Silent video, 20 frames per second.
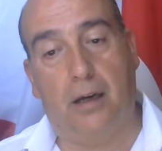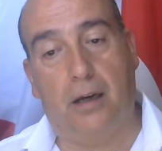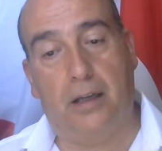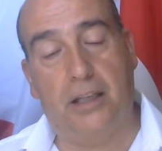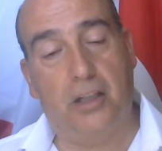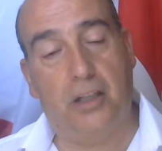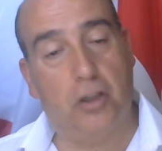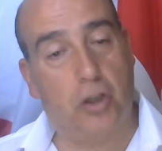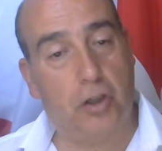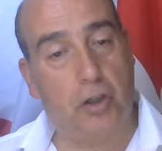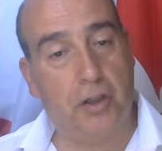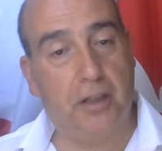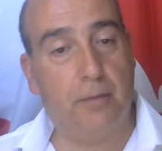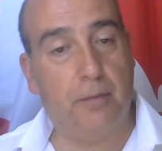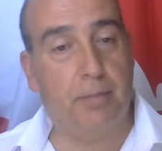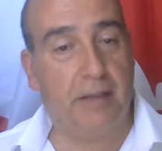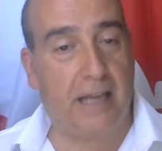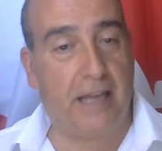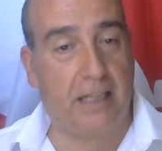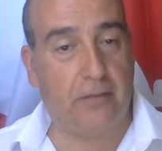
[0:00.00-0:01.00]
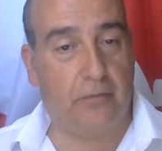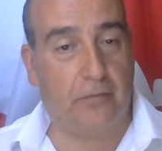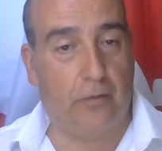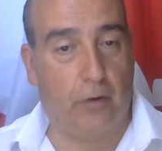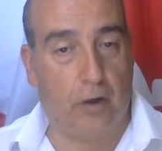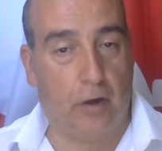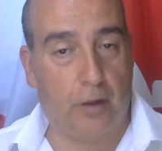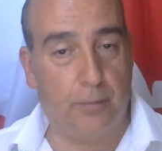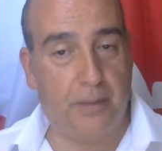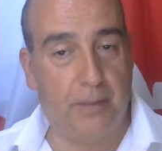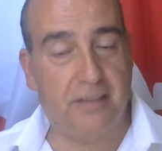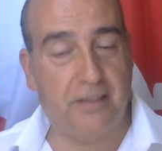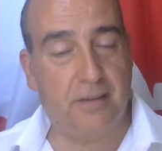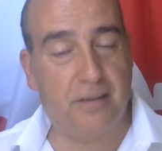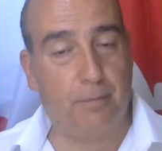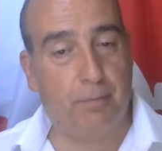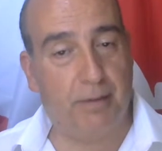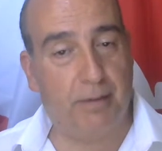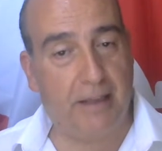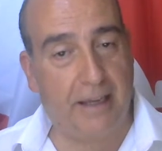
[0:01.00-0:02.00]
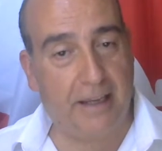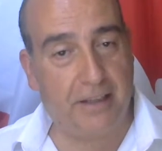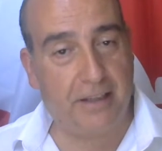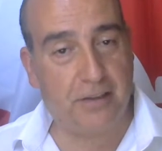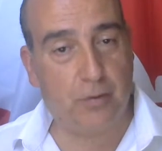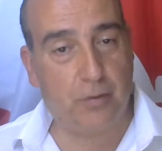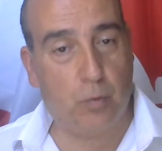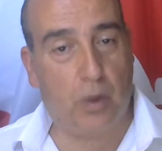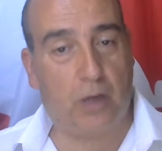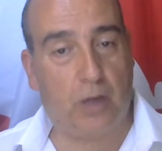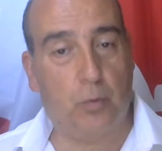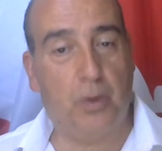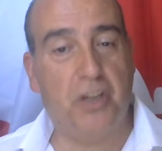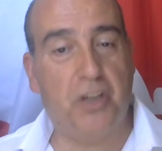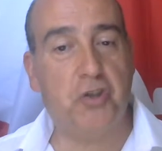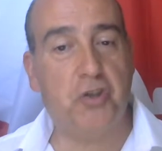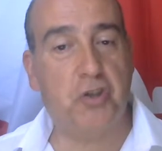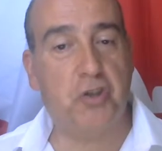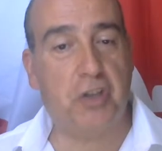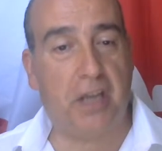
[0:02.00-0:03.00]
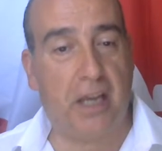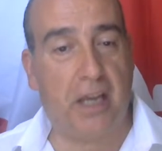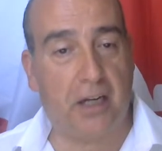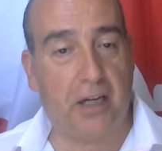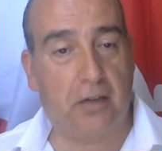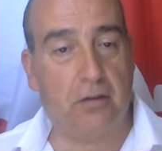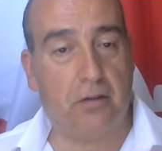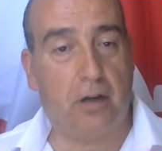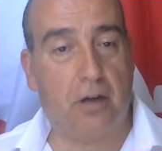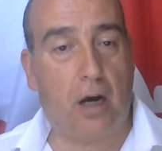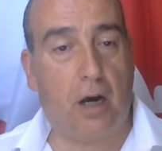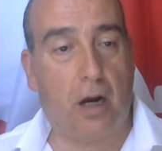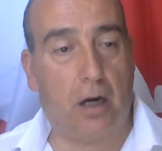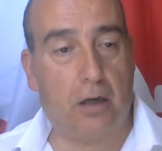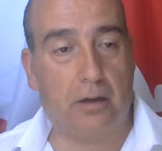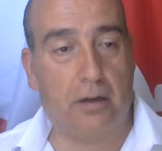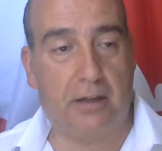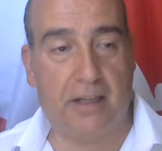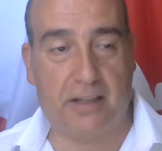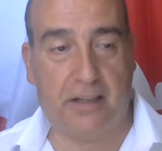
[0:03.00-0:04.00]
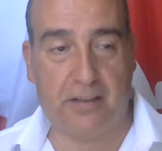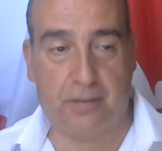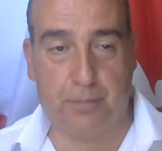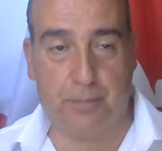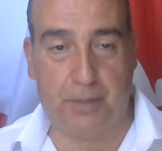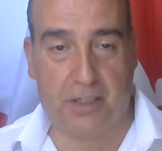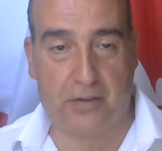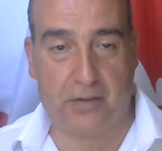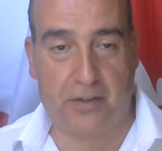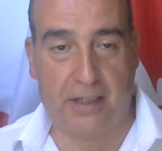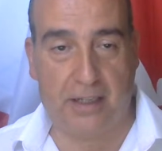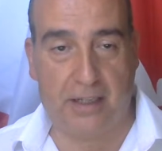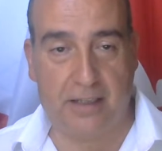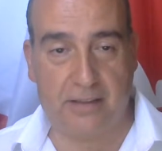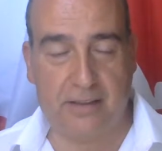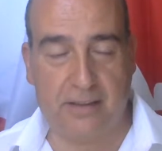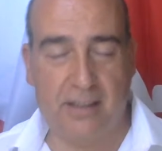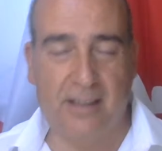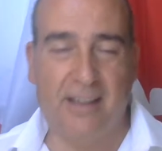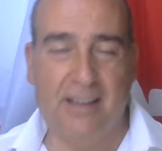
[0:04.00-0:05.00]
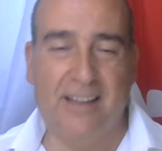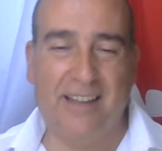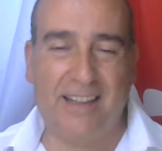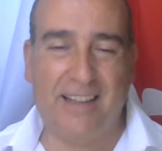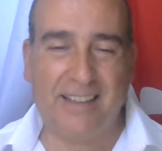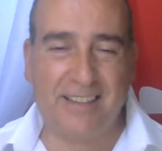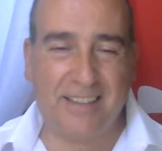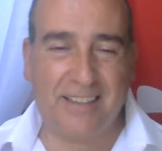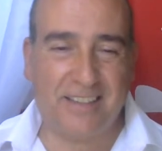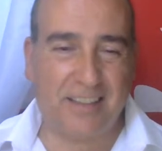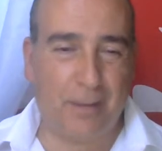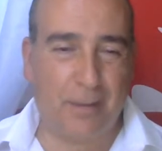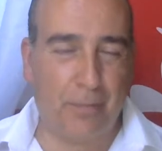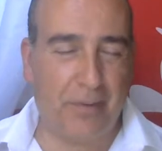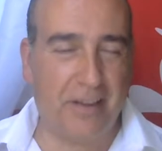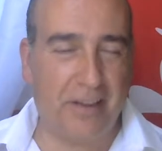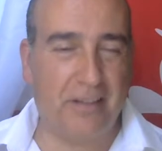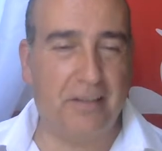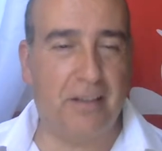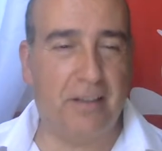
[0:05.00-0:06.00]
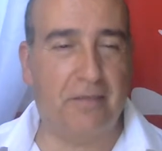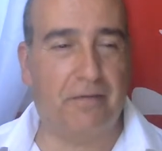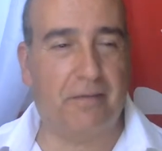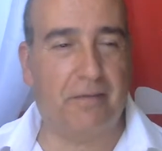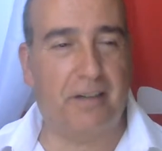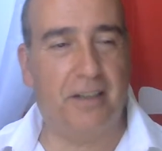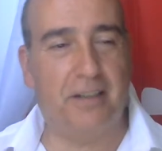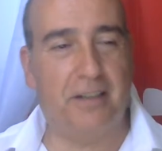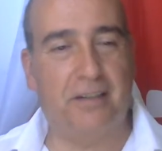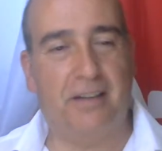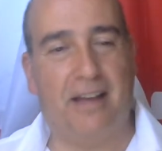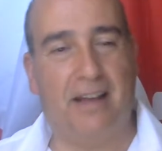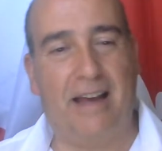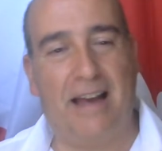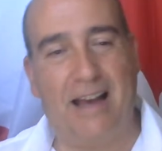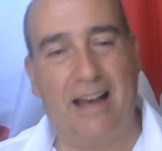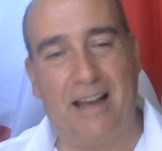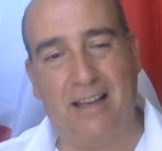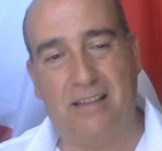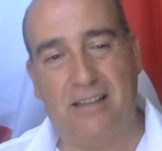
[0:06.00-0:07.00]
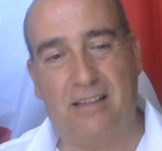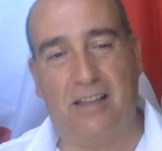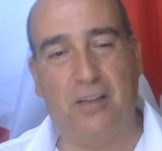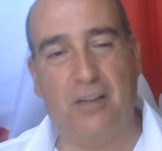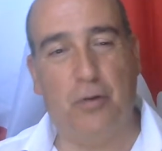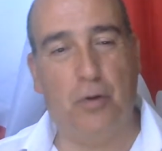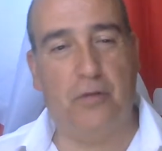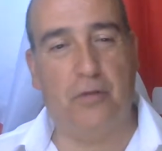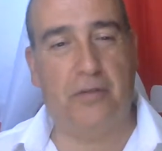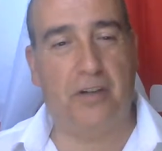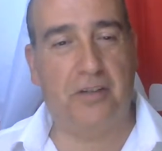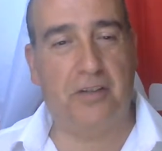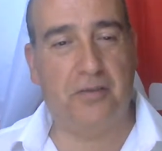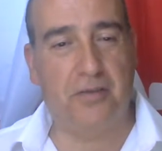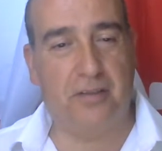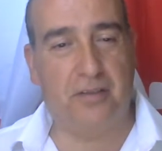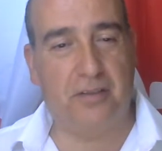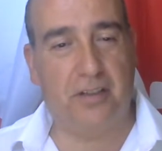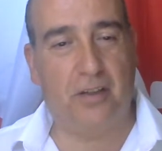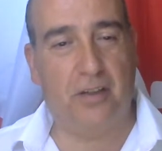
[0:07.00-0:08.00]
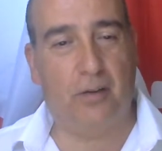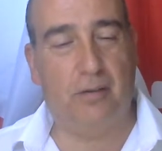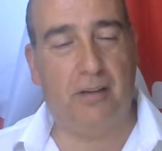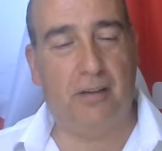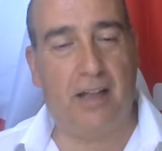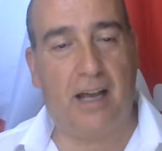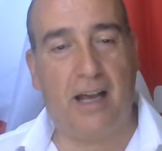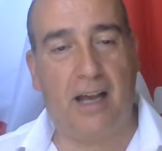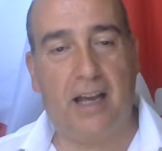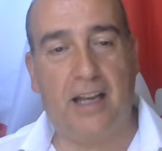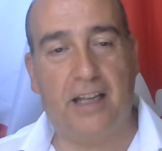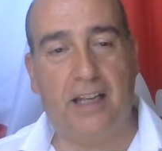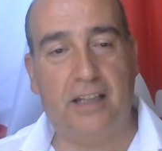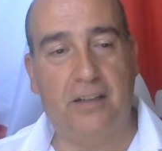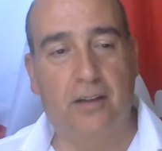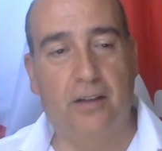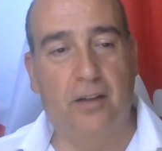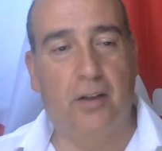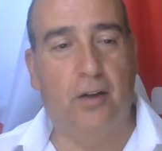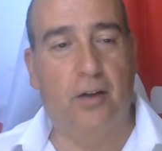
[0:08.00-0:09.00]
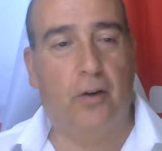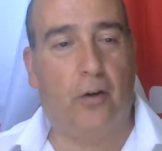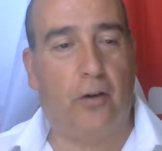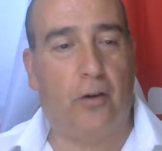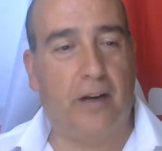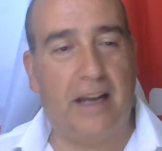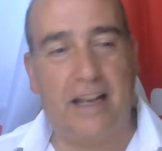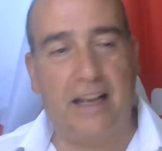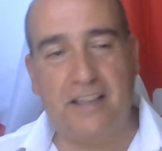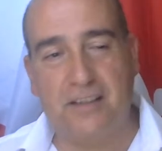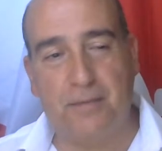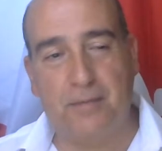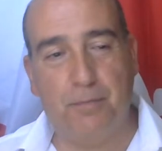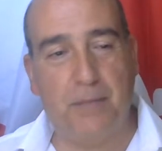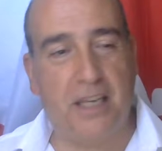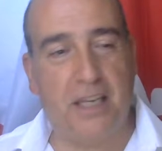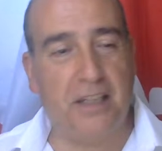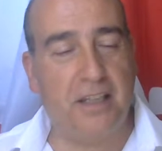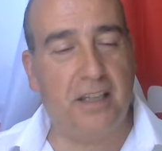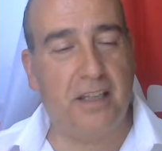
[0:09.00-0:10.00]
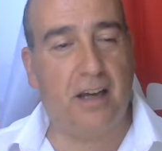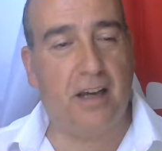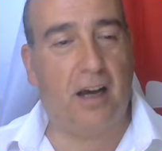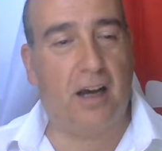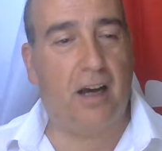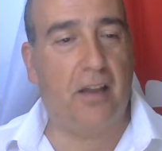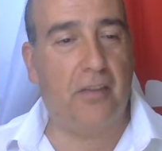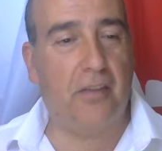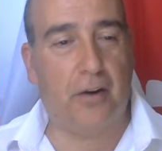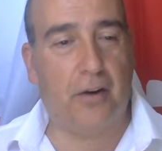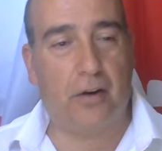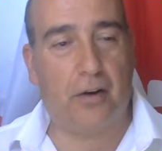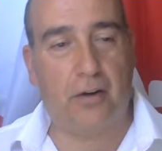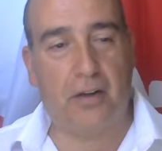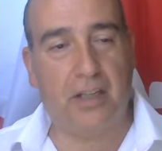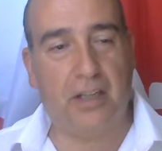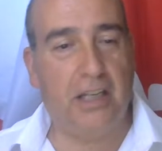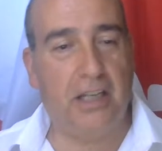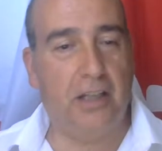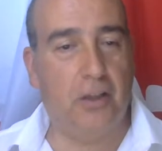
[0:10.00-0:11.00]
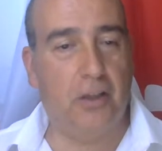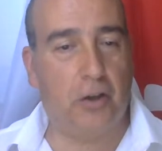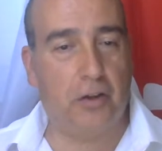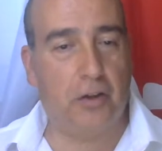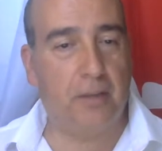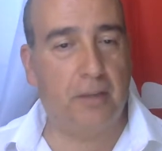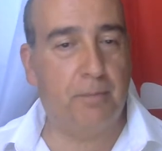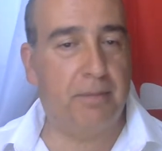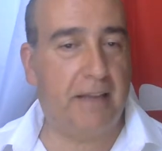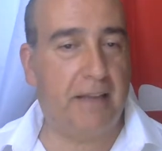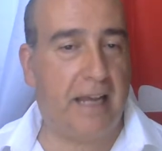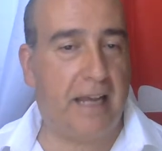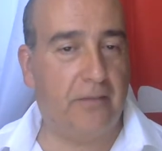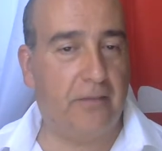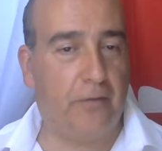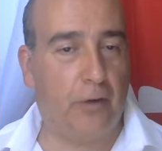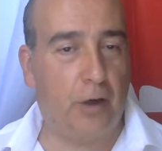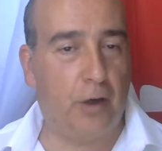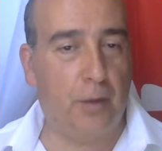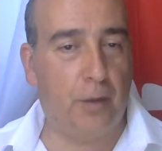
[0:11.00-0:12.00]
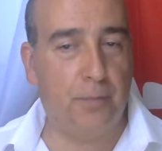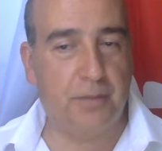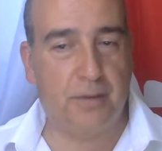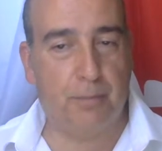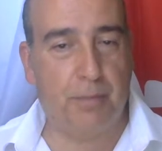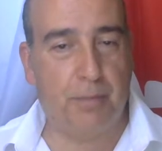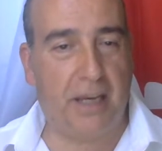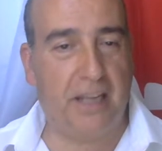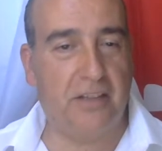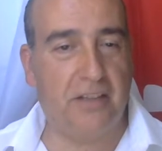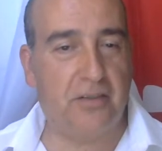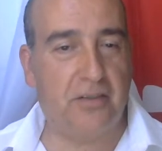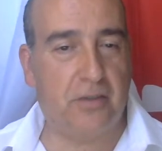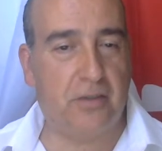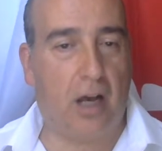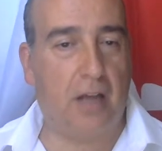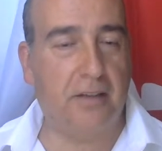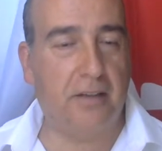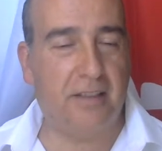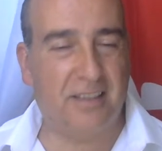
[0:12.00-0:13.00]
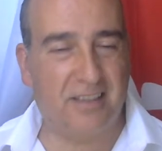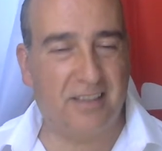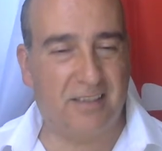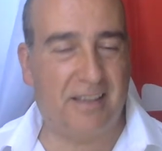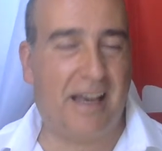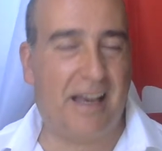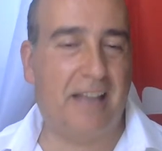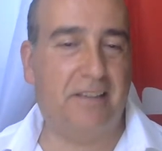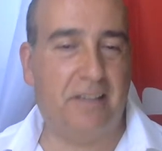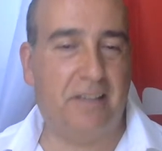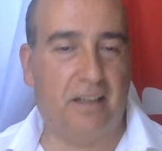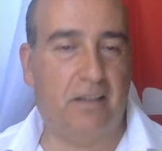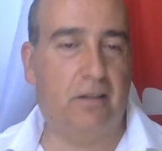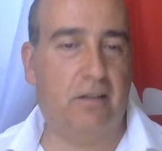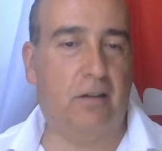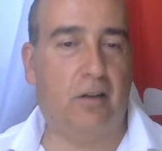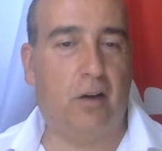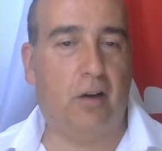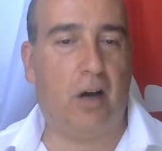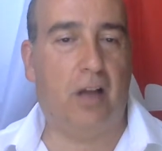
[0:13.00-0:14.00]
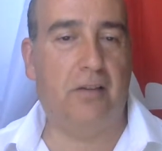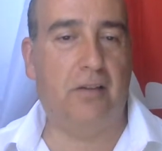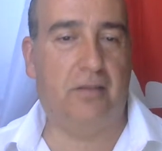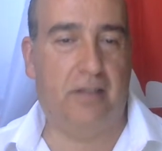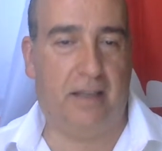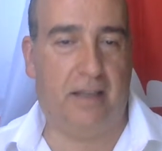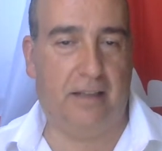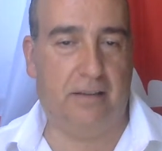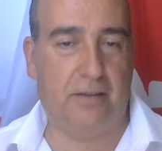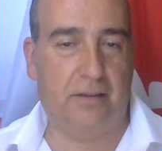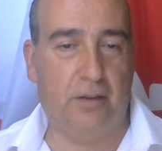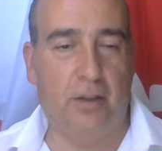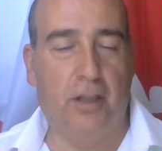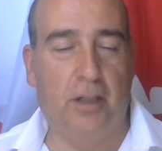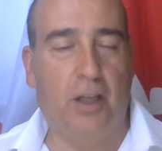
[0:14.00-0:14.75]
e-learning platform is a place where we share our experience. It is something different as a university online or as many other e-learning platforms based on static content.